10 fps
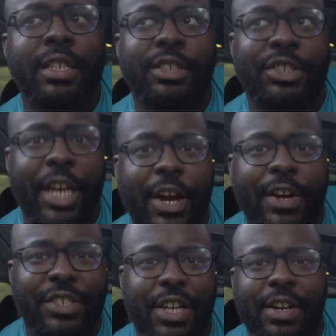
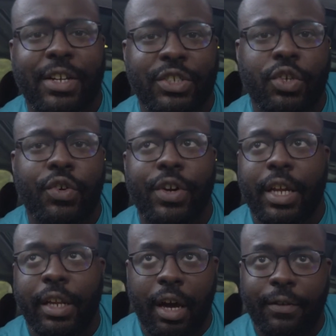share share their
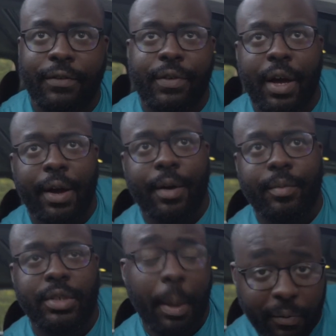story enough.
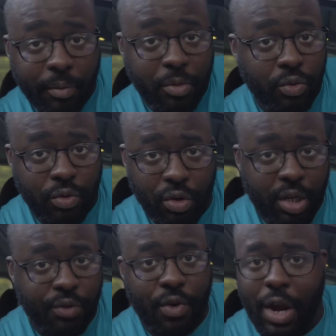Um, some of them do. Don't
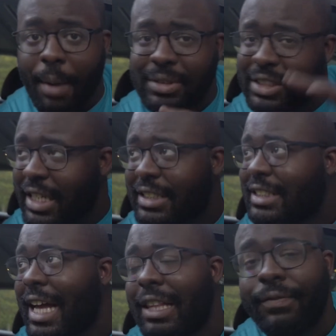get it wrong. I'm gonna say a
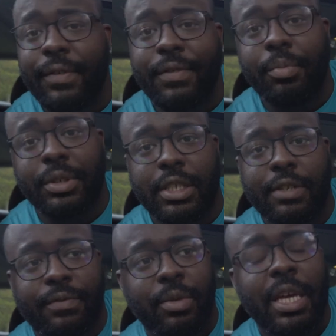solid
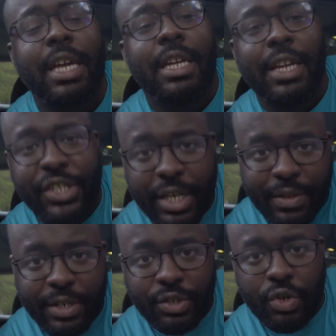50% of them they
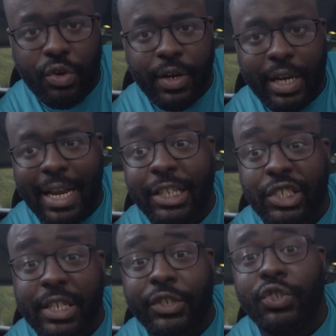share their story and not
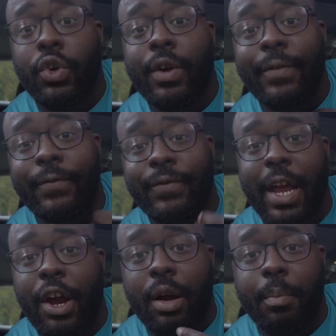just their story of
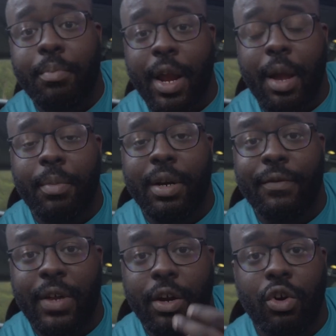their upbringing, but
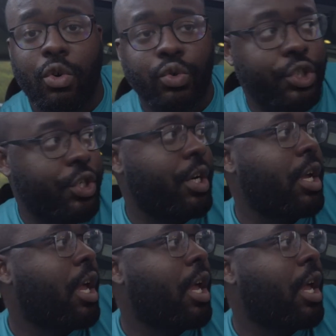of their culture.